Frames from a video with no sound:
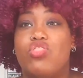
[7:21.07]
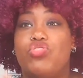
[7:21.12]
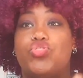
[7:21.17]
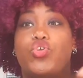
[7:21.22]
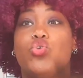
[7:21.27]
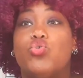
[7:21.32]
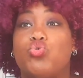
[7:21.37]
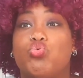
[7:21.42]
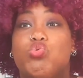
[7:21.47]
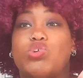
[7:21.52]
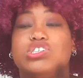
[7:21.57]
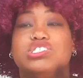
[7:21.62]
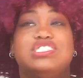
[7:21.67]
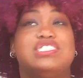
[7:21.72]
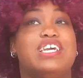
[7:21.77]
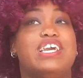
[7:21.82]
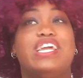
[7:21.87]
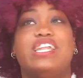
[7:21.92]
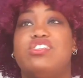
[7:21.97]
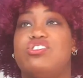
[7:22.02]
those
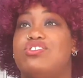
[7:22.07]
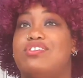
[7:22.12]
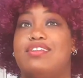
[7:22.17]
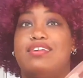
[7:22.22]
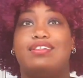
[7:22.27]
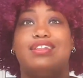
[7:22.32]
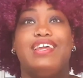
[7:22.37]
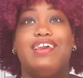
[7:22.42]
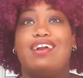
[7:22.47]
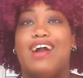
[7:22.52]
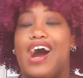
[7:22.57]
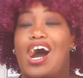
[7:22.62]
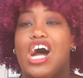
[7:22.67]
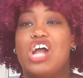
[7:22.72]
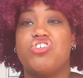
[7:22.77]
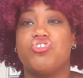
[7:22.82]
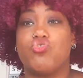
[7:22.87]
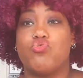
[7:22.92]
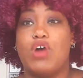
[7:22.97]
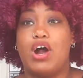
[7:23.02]
words instantly
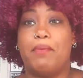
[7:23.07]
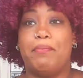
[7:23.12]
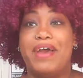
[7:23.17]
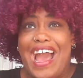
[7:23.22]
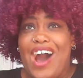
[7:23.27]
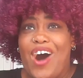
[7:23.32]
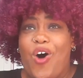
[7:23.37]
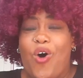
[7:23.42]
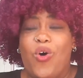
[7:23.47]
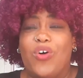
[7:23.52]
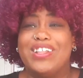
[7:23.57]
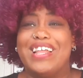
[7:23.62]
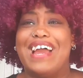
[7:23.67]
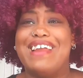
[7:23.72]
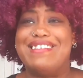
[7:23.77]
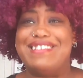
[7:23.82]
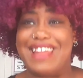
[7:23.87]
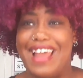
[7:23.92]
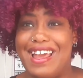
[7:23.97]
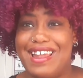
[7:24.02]
conjure up a whole
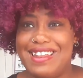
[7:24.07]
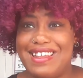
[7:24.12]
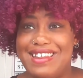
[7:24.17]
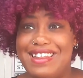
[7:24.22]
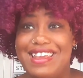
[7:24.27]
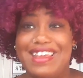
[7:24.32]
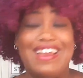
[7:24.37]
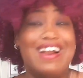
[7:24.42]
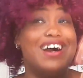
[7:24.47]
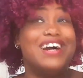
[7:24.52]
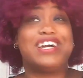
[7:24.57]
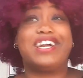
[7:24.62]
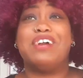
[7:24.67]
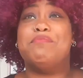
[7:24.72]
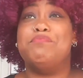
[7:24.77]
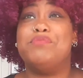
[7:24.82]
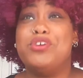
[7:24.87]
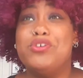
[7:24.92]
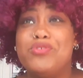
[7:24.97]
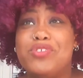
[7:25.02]
identity, a
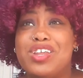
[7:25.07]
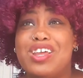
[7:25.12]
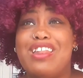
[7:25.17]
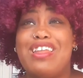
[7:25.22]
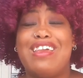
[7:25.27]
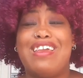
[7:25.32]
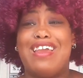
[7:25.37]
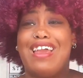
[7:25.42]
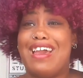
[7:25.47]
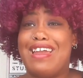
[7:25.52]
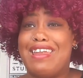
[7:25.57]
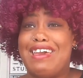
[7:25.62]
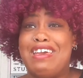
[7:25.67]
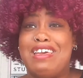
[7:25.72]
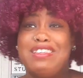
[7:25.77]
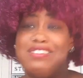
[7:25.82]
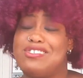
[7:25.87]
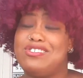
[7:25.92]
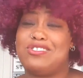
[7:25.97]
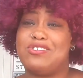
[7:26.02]
community, and a
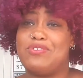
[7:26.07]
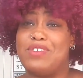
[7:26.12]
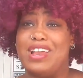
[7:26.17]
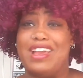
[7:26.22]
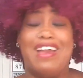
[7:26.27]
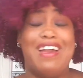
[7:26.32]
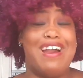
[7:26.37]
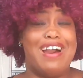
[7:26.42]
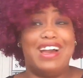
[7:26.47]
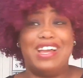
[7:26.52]
history